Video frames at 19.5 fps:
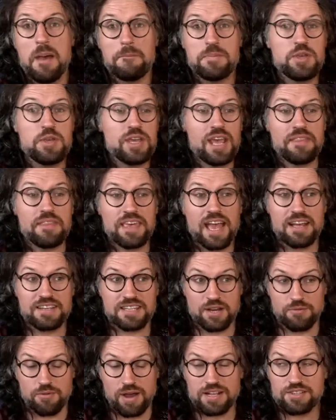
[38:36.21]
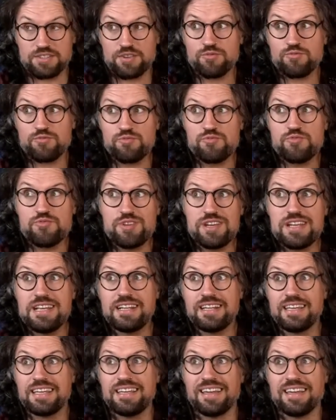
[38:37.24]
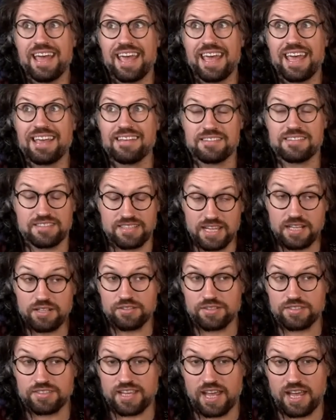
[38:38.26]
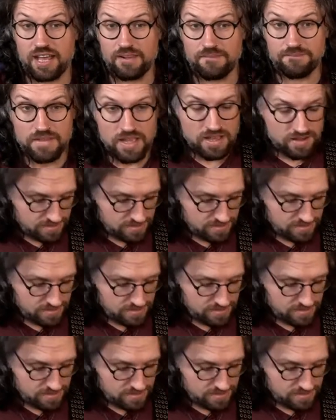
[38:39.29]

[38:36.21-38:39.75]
But you get the idea, right? It's not really a single scale.